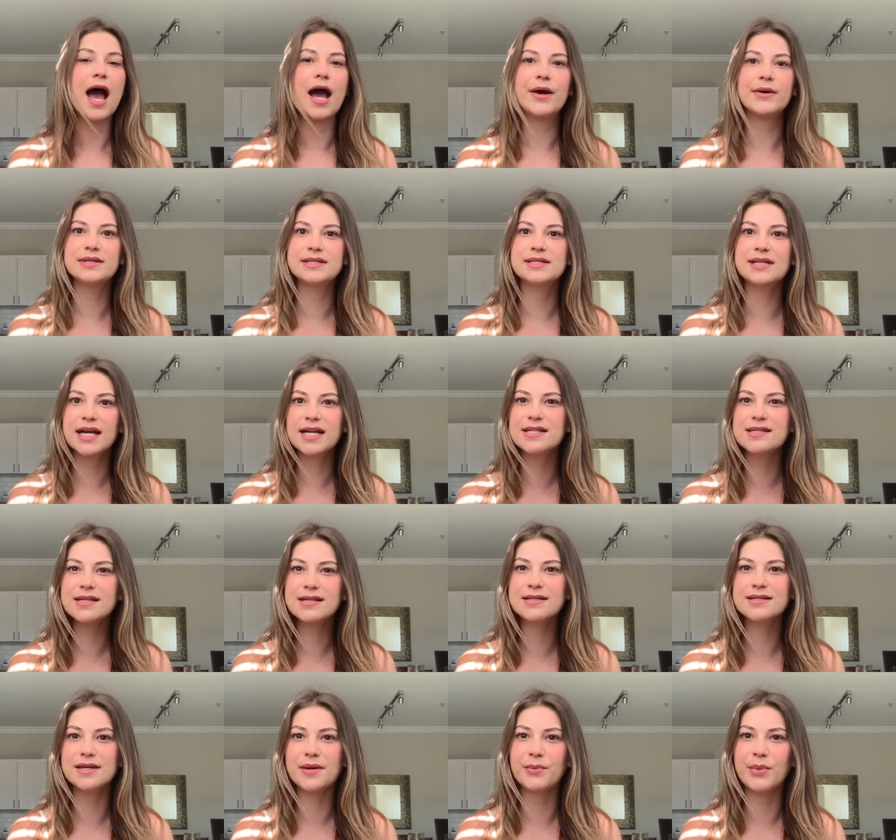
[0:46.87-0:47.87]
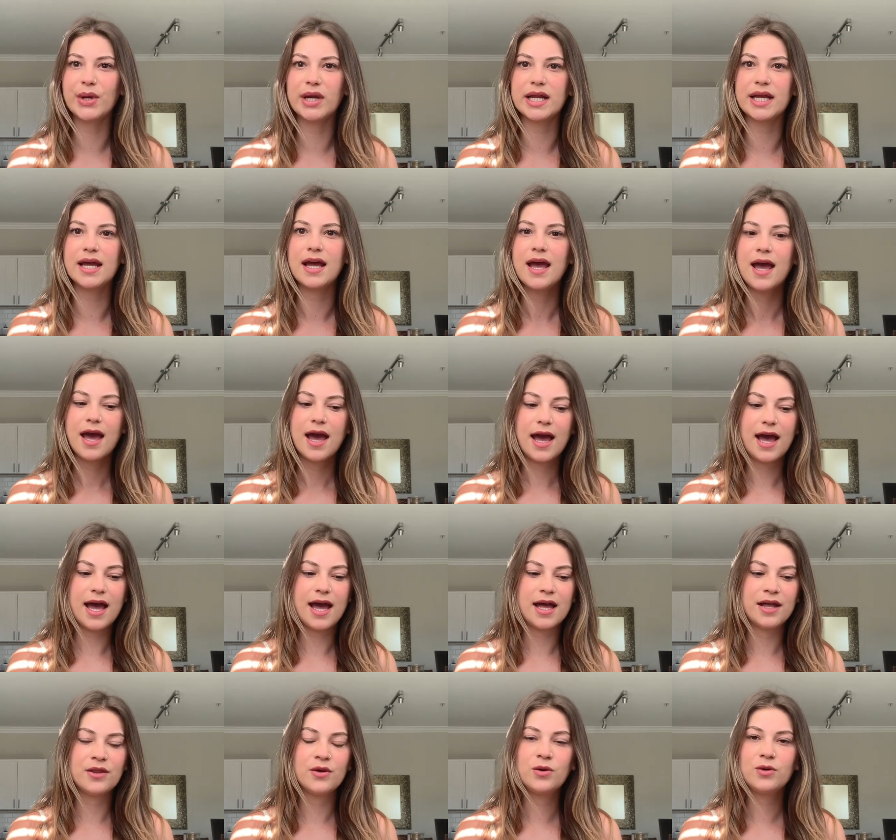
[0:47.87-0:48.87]
I was texting somebody,
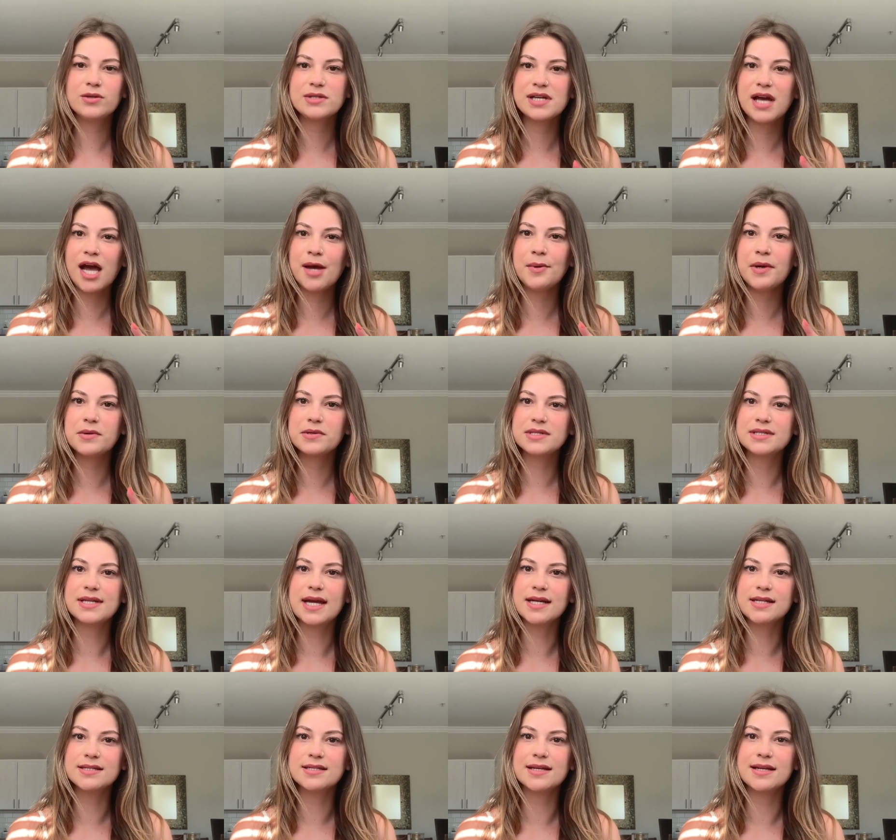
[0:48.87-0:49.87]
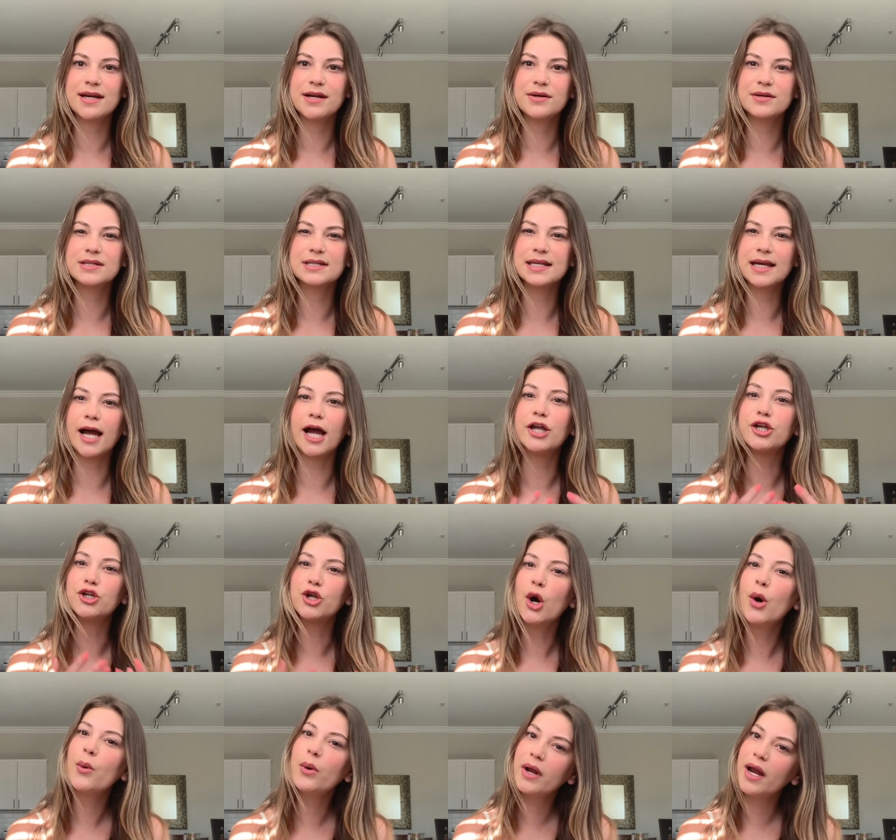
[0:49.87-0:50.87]
and the whole time I was texting, I was like, I
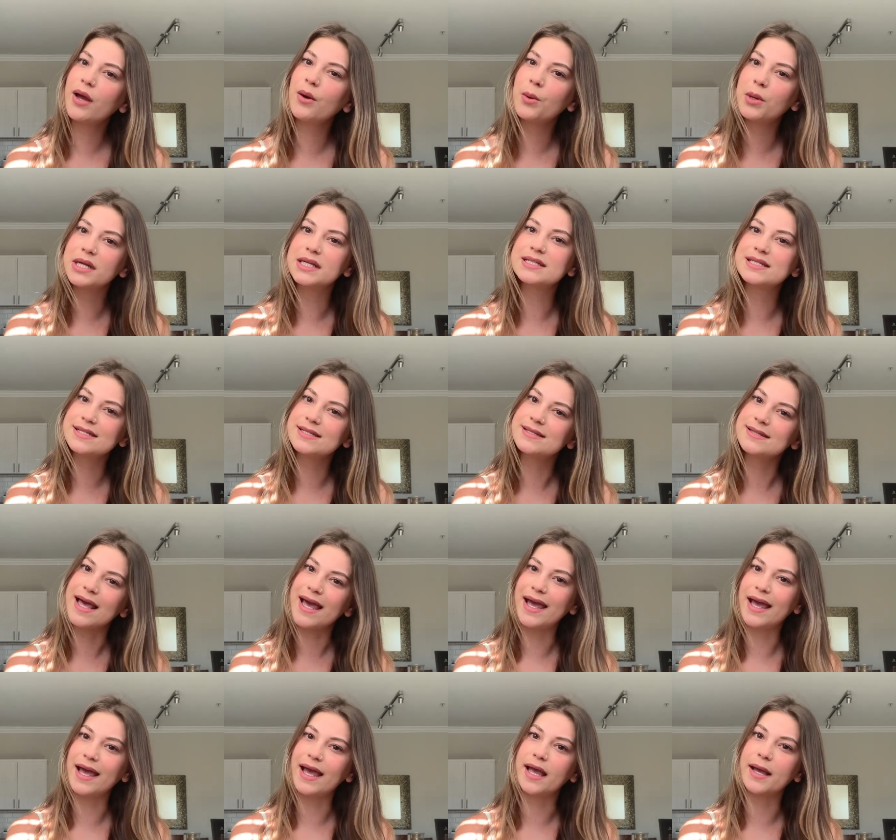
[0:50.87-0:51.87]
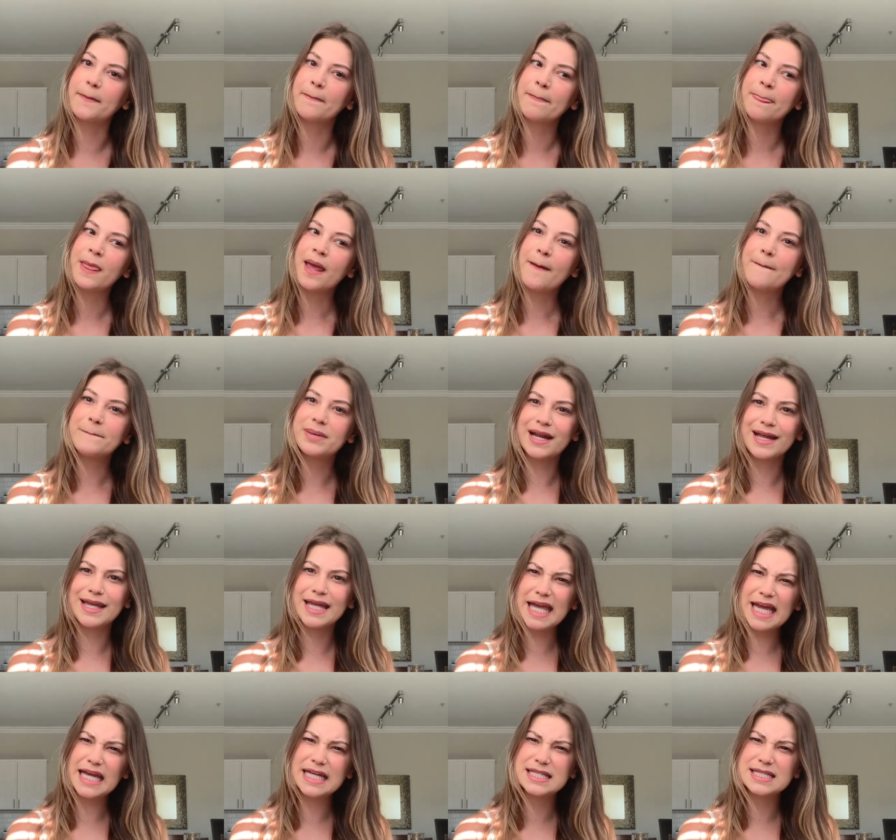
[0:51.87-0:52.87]
know what I want to say, but I
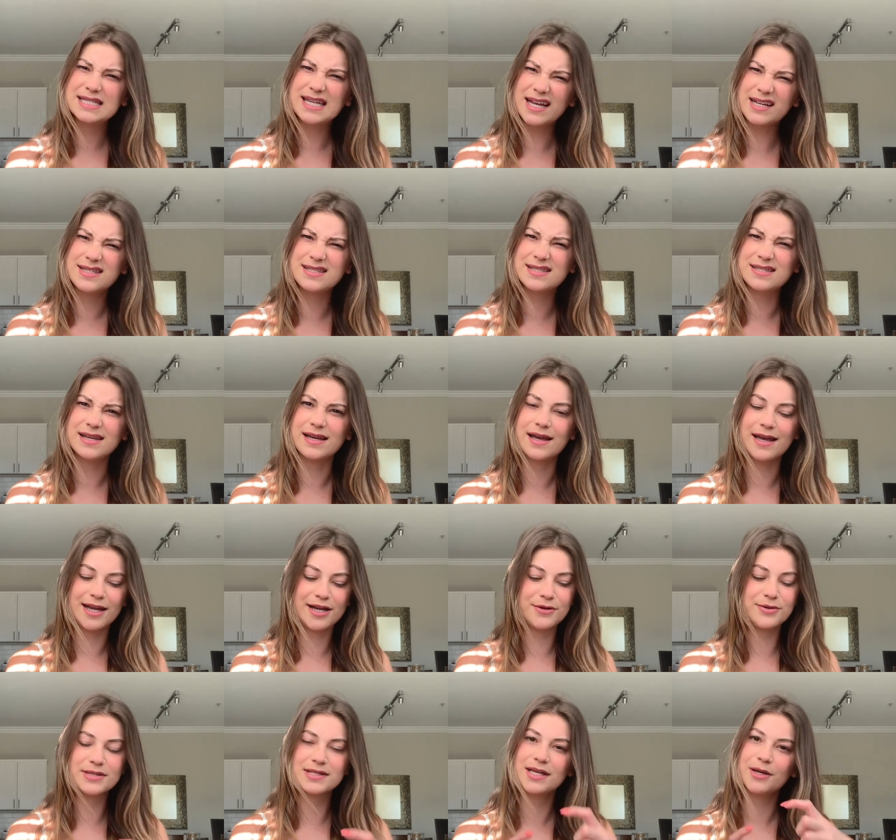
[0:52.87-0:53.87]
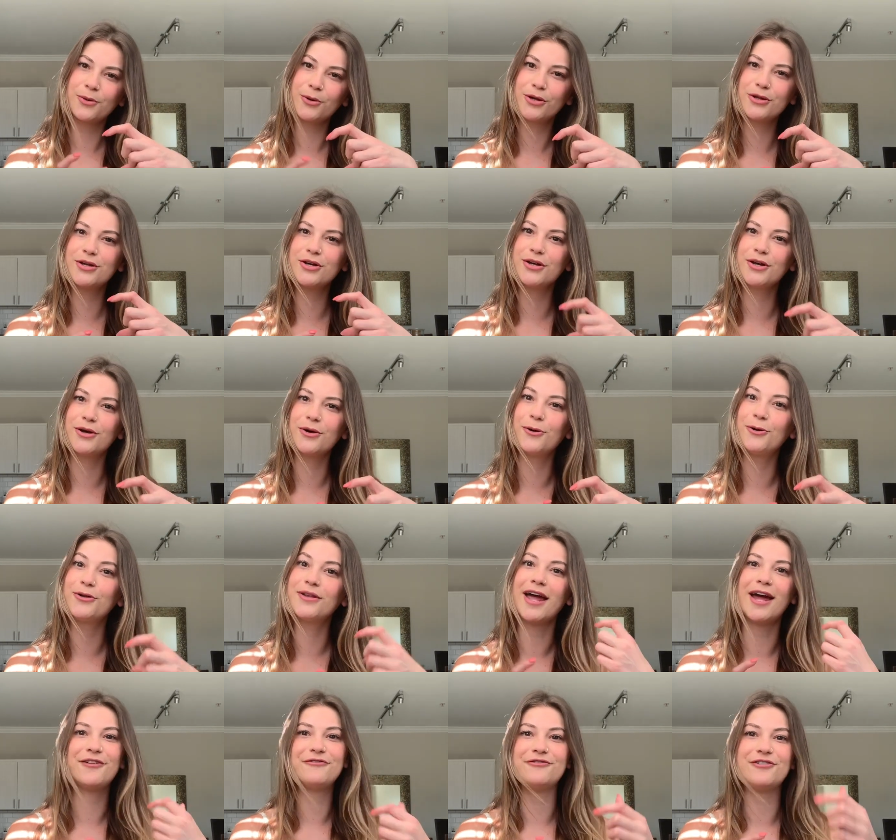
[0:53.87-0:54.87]
can't text it. And it was like one of the
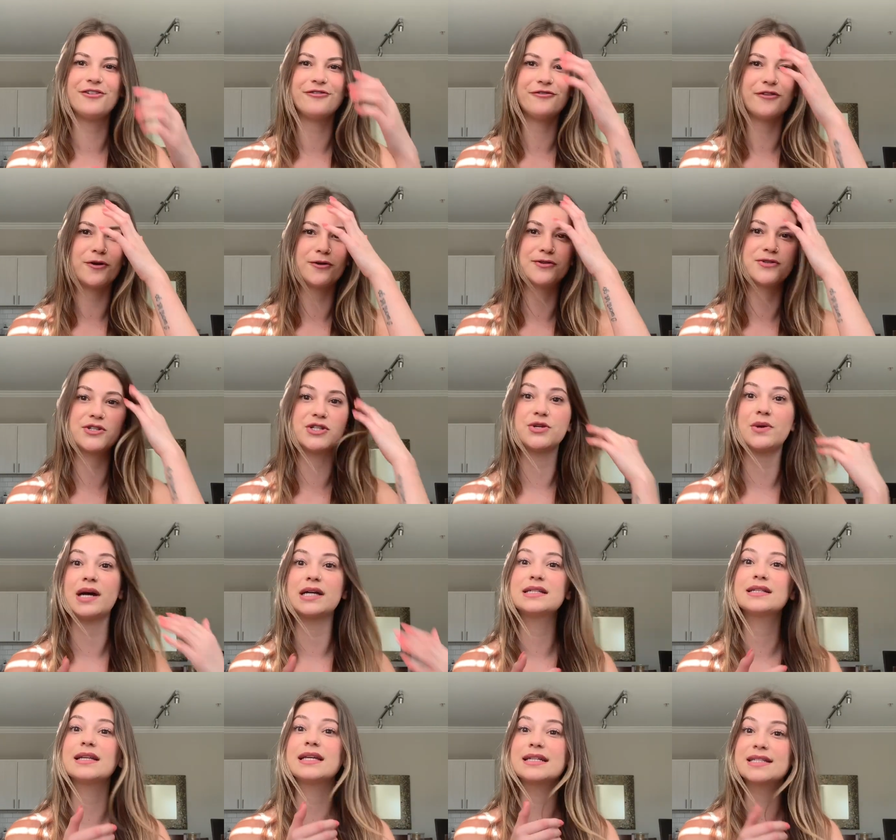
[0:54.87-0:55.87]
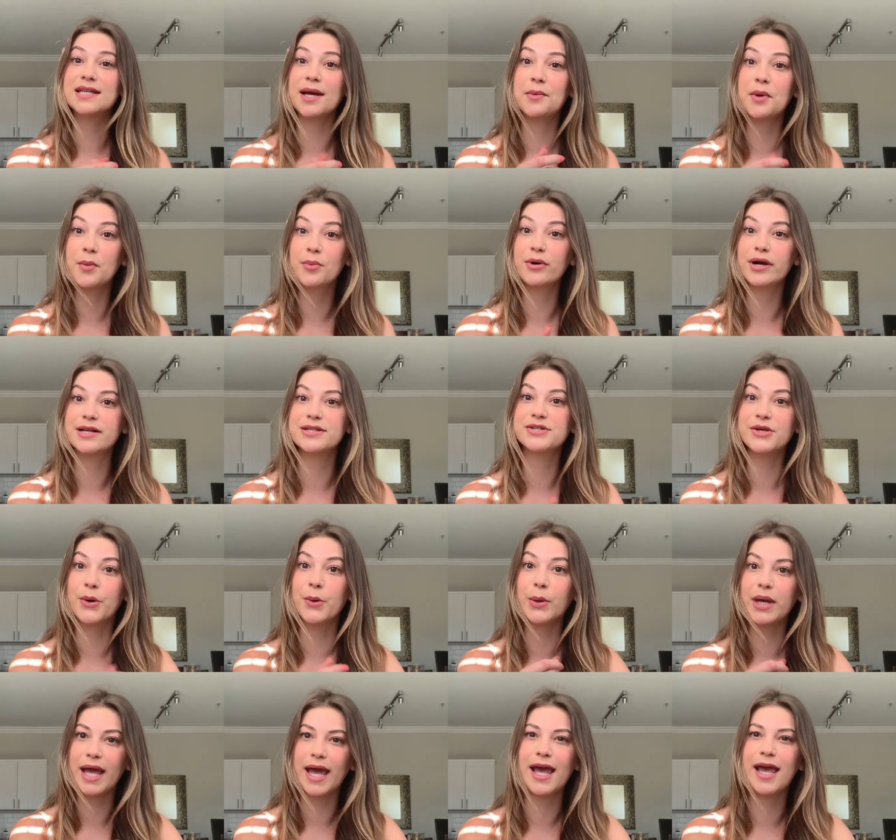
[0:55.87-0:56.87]
old Envy phones, and you had to like double press
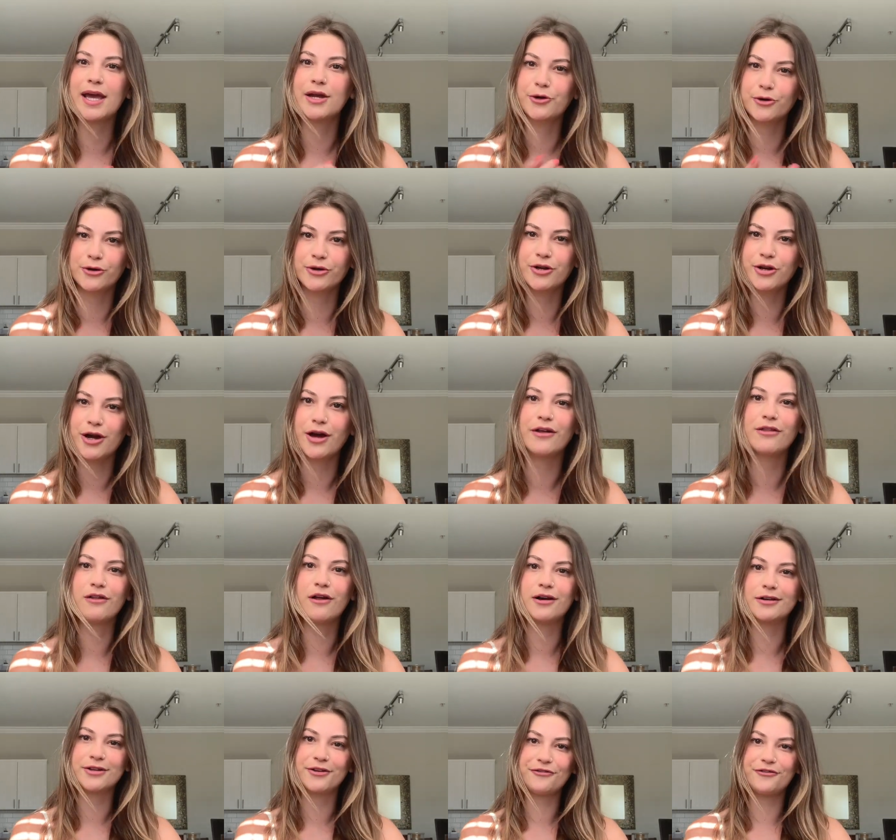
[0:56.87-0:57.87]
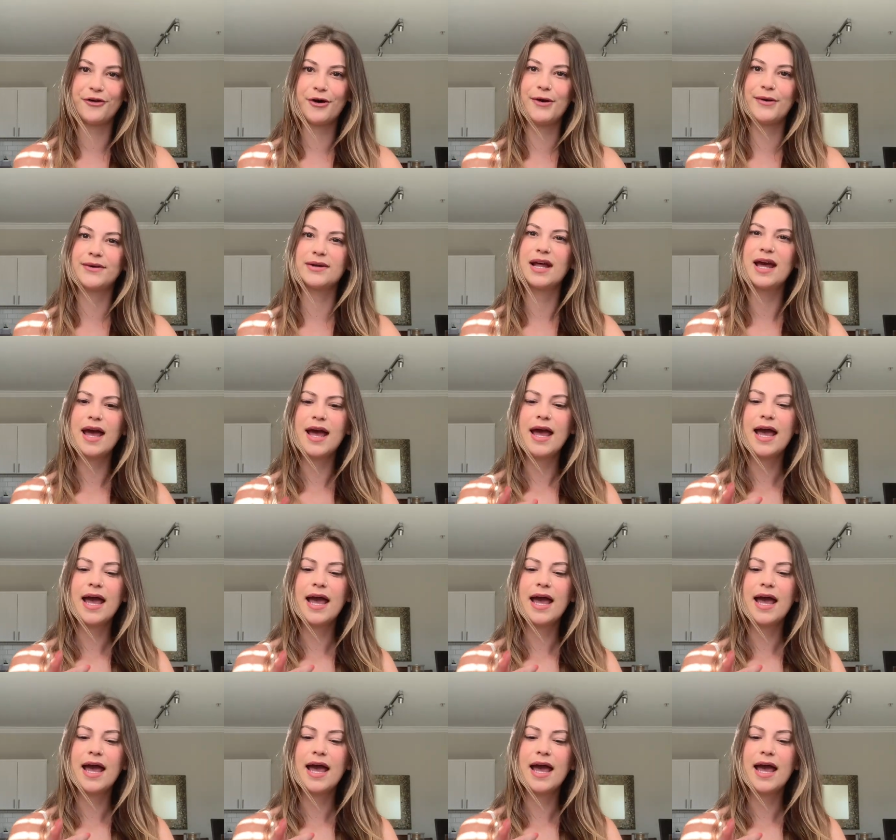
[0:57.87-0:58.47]
OK in order to unlock the phone.